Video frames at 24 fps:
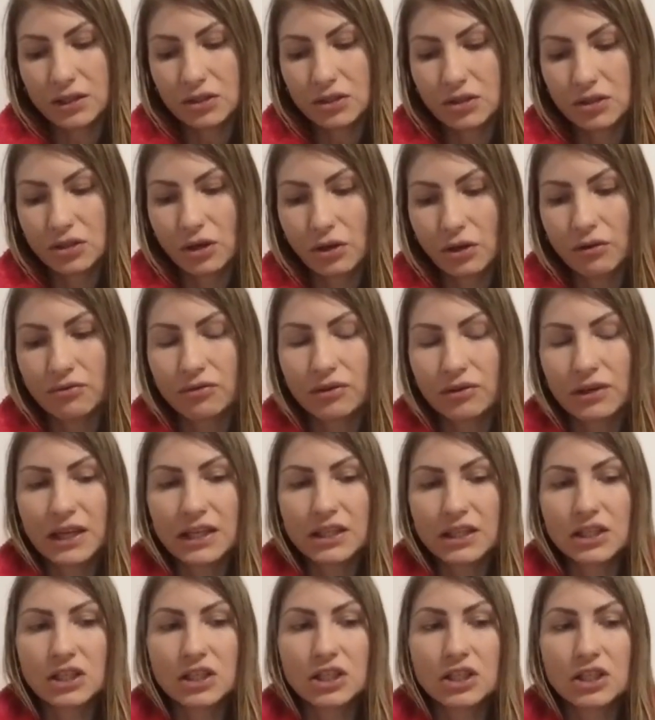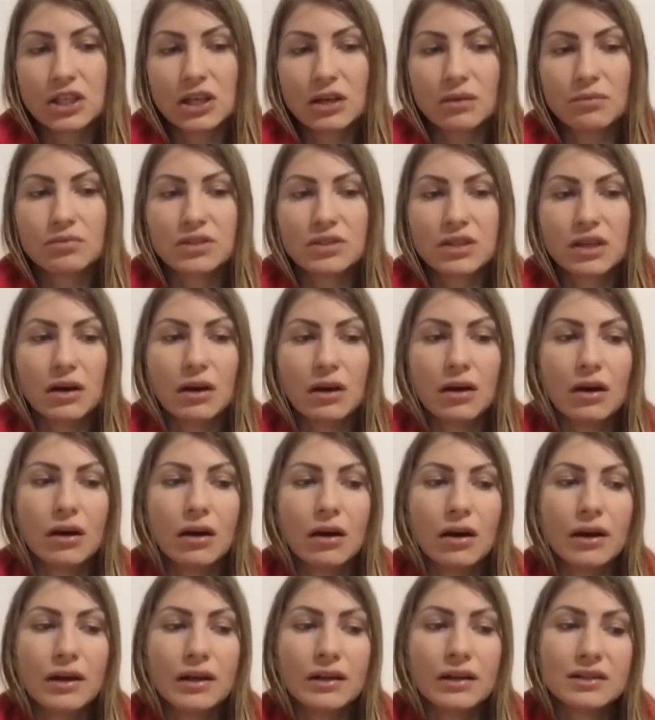And so if relationships
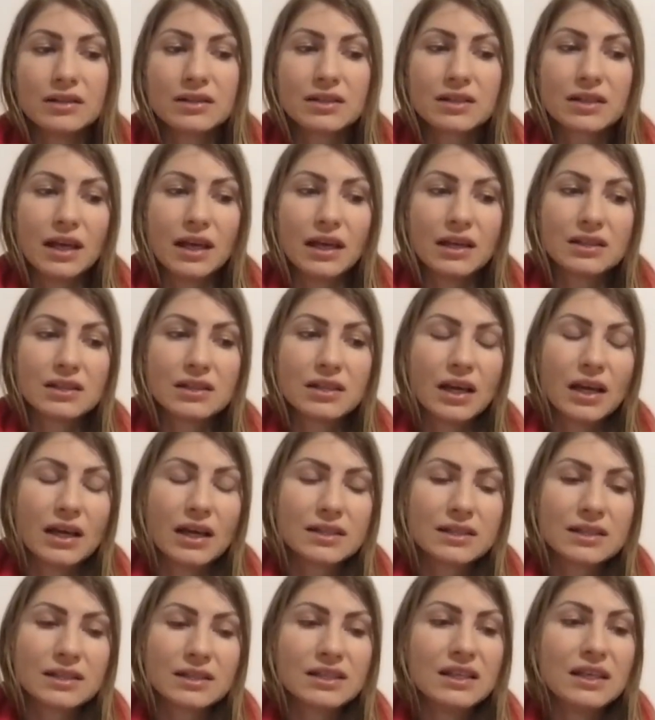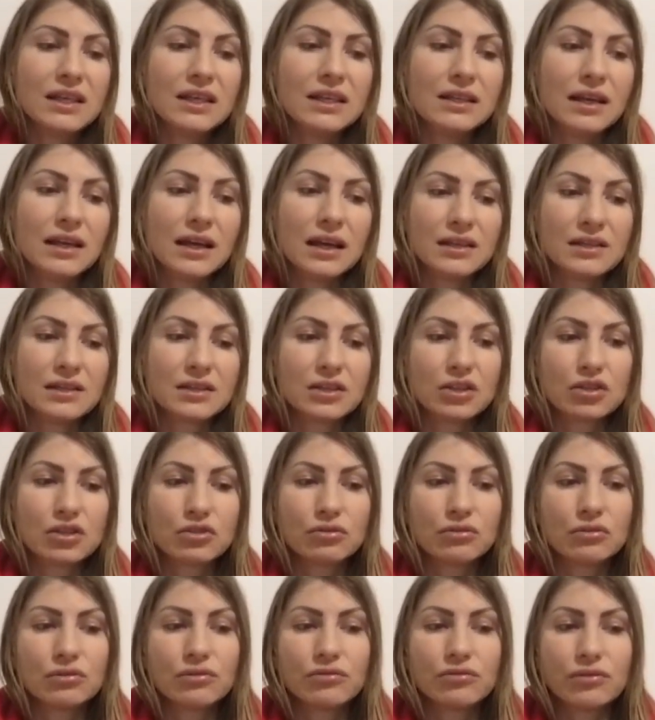are, in this case, seen as the
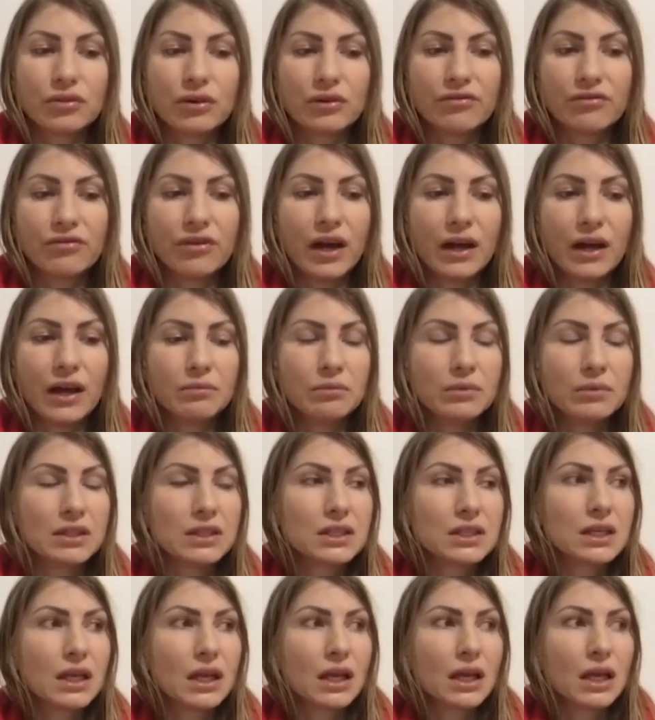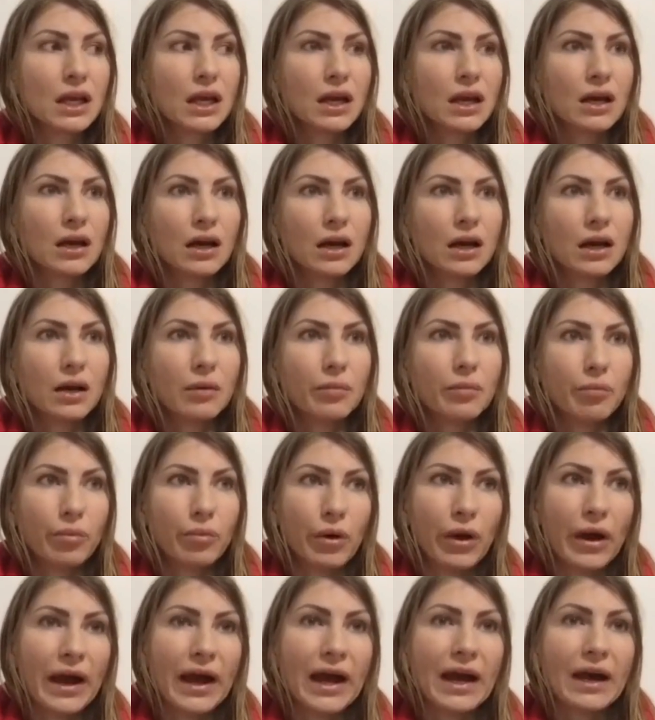tool for refinement,
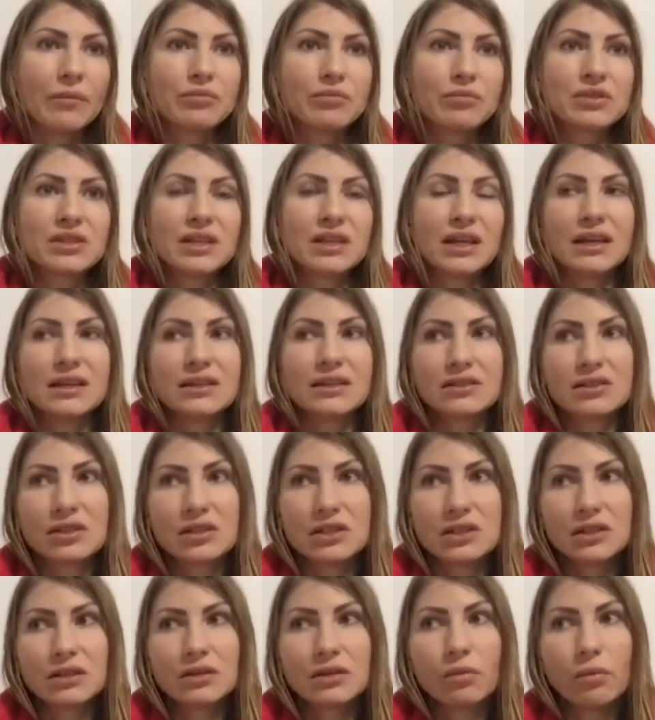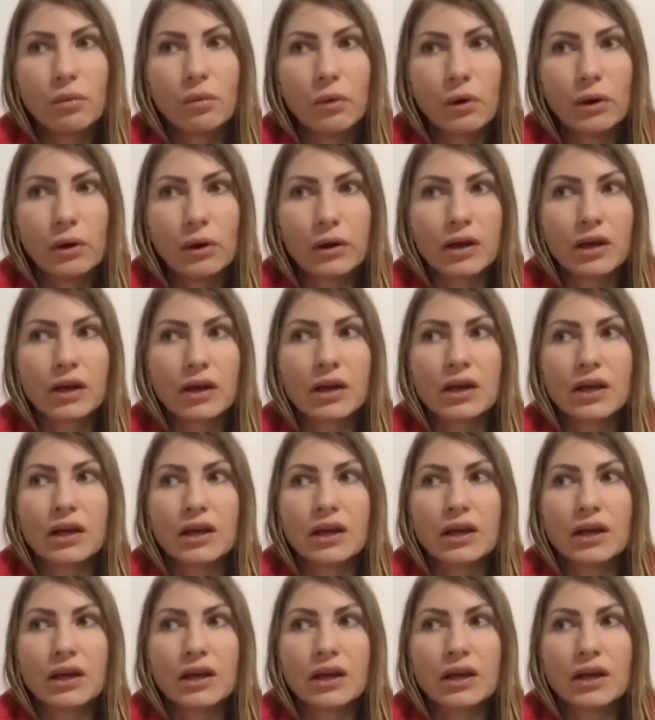perhaps they can still work.